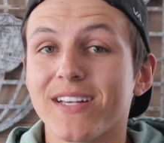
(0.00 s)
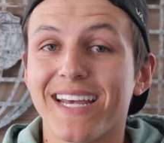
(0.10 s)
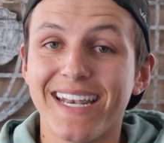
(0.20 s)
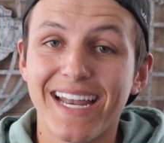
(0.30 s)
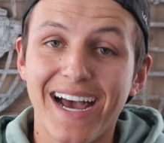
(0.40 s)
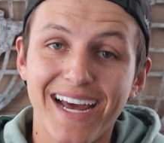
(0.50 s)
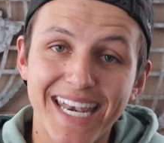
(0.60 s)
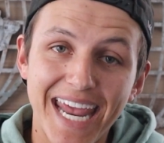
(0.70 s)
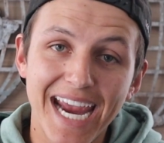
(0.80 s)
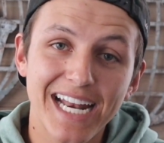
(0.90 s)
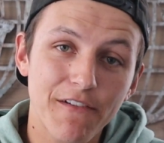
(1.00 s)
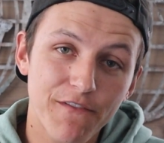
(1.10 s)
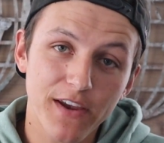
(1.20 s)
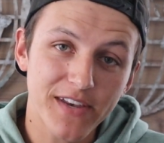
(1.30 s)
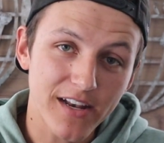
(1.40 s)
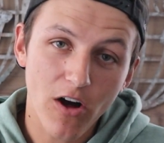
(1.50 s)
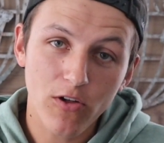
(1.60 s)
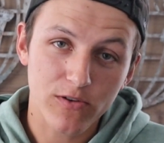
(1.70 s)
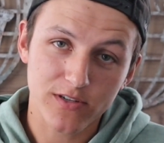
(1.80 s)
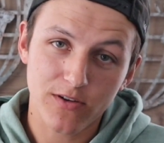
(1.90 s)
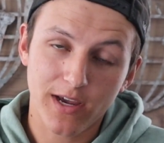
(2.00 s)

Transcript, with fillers: was a negative fifty dollars.